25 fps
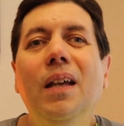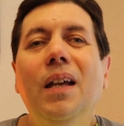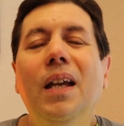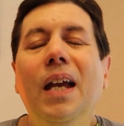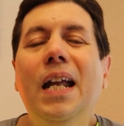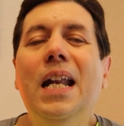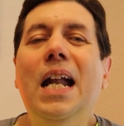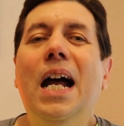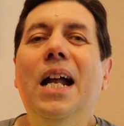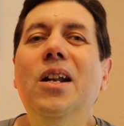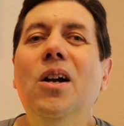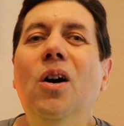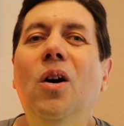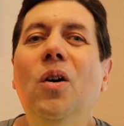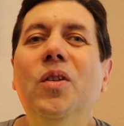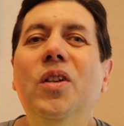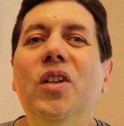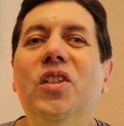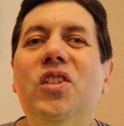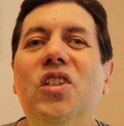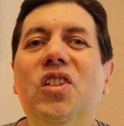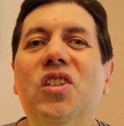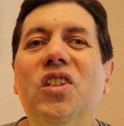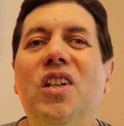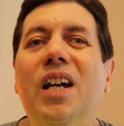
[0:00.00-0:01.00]
And I know
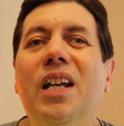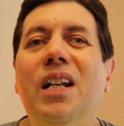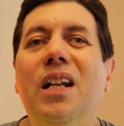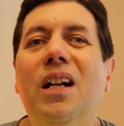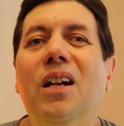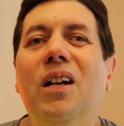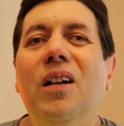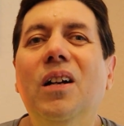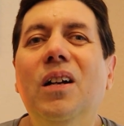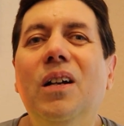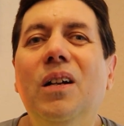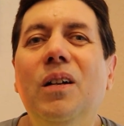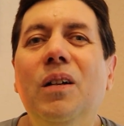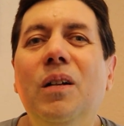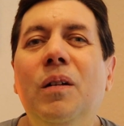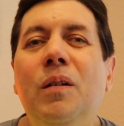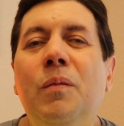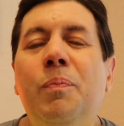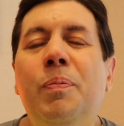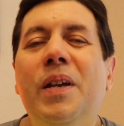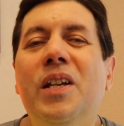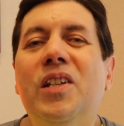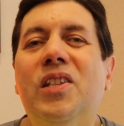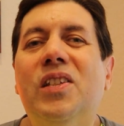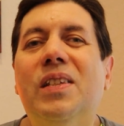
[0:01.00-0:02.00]
this is going to
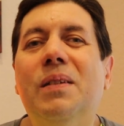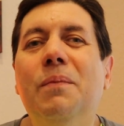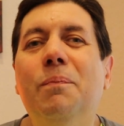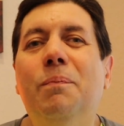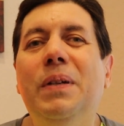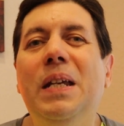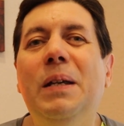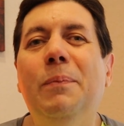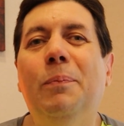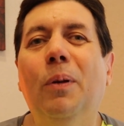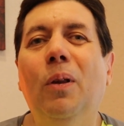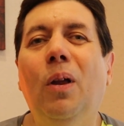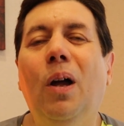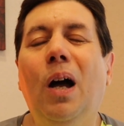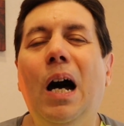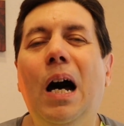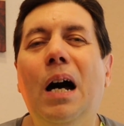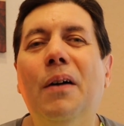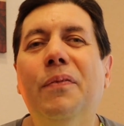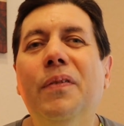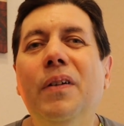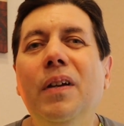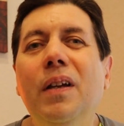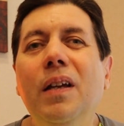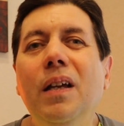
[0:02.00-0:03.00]
piss some people
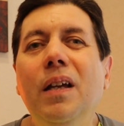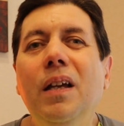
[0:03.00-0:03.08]
off.